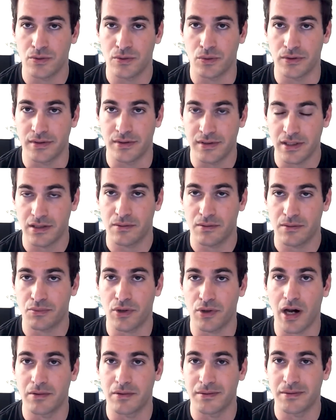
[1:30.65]
will see the
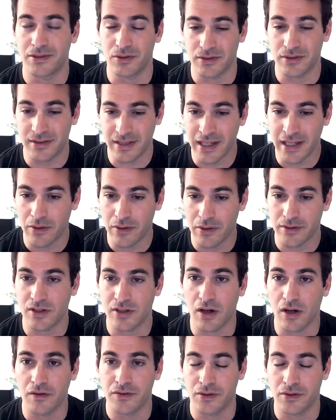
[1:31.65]
problems, you'll see how it's
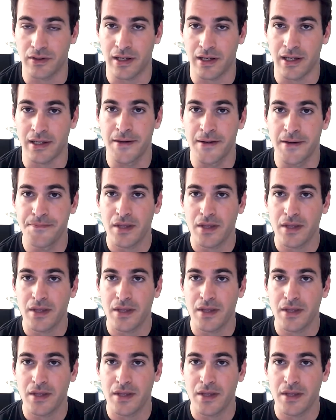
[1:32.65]
solved today,